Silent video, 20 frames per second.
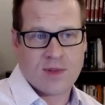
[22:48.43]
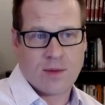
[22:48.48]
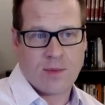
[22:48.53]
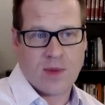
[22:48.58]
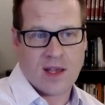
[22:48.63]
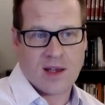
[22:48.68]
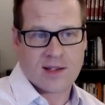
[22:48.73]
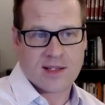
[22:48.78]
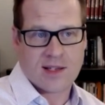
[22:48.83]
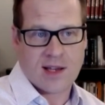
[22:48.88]
to
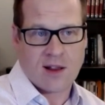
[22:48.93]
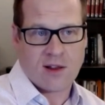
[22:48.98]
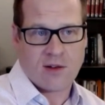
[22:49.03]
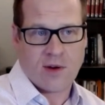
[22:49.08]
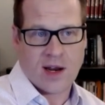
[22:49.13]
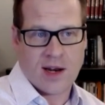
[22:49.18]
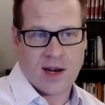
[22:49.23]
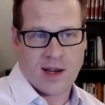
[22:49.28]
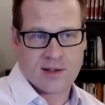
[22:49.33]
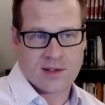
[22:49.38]
be
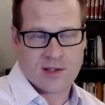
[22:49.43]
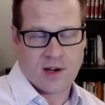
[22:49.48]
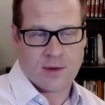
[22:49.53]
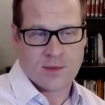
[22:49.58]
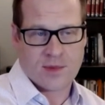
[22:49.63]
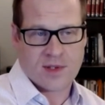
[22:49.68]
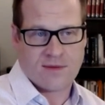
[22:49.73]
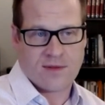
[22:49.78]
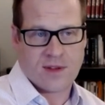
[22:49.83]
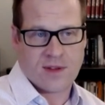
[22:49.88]
accelerating in
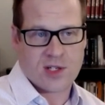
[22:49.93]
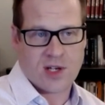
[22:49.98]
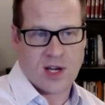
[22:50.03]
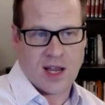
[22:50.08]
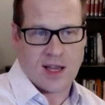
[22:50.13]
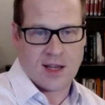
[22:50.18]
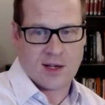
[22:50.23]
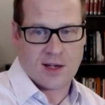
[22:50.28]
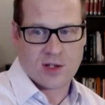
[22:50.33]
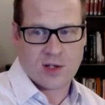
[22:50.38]
terms of the
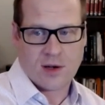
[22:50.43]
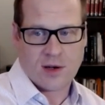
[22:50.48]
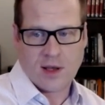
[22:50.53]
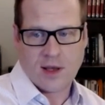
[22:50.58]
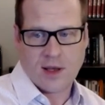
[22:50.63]
change.